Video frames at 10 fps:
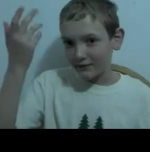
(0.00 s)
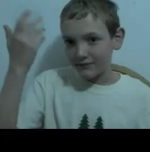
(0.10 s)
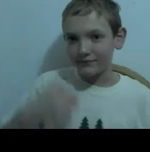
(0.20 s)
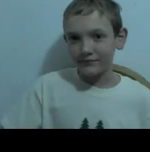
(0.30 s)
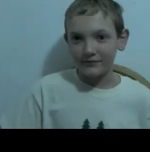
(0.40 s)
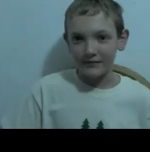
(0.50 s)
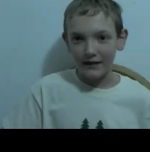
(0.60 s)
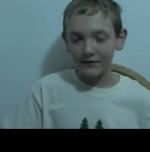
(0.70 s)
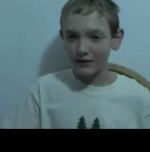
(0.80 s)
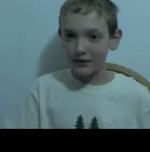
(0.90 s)
then,
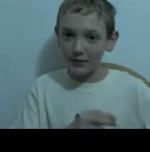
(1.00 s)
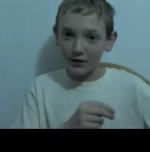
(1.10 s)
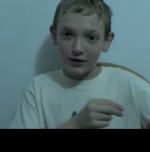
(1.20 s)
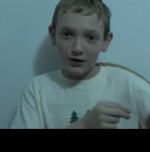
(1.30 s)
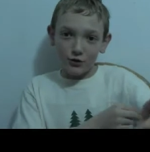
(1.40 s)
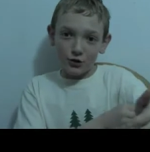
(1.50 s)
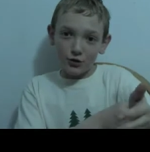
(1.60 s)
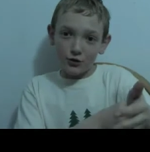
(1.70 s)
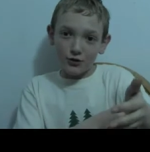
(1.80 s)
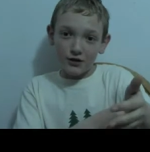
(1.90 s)
yeah, clip it onto your
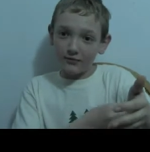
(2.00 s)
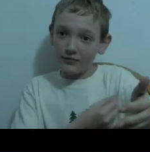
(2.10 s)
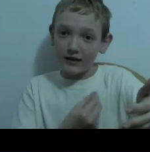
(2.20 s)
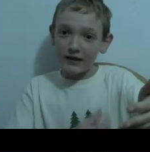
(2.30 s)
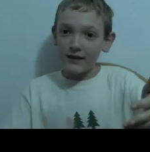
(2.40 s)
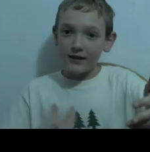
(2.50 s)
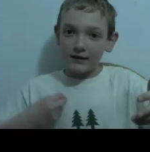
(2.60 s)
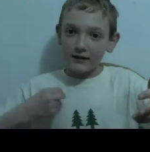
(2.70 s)
shirt or something,